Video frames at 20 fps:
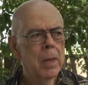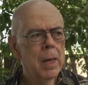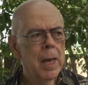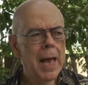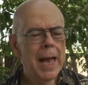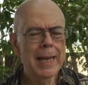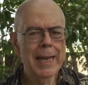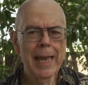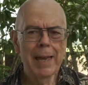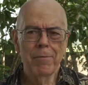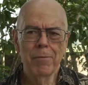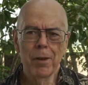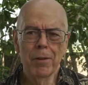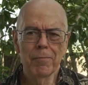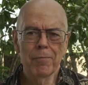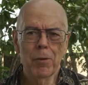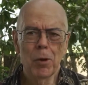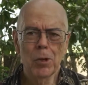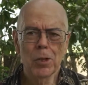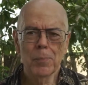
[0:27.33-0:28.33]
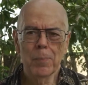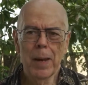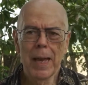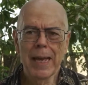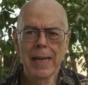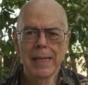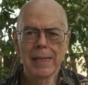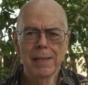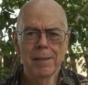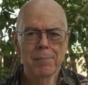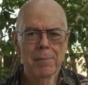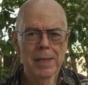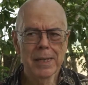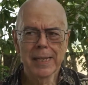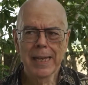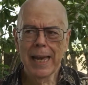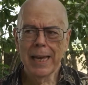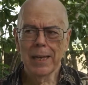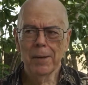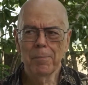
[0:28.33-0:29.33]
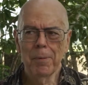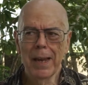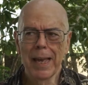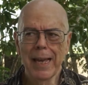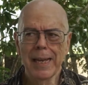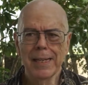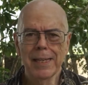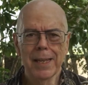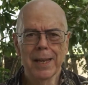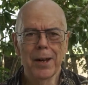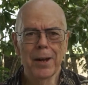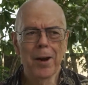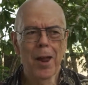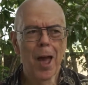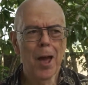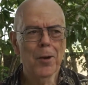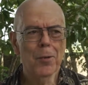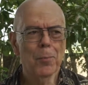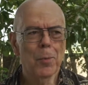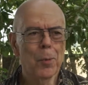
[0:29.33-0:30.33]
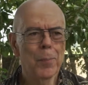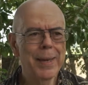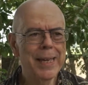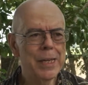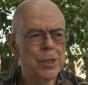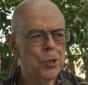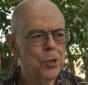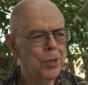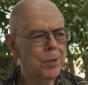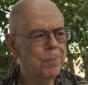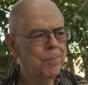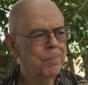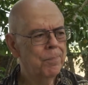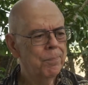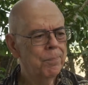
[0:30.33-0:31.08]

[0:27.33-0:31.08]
I gave you a first place, a second place, and an honorable mention.